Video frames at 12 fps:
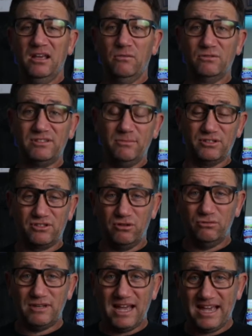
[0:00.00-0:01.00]
was in my
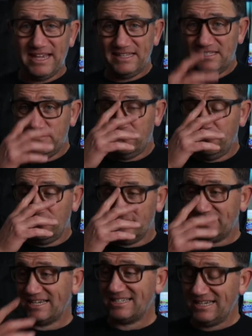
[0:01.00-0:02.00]
school days when I
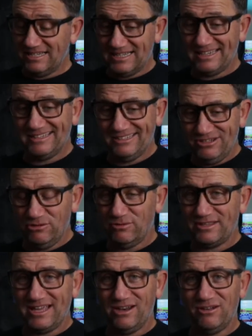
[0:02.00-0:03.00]
was actually knew
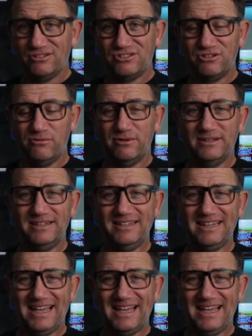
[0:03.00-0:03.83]
what the hell I was doing,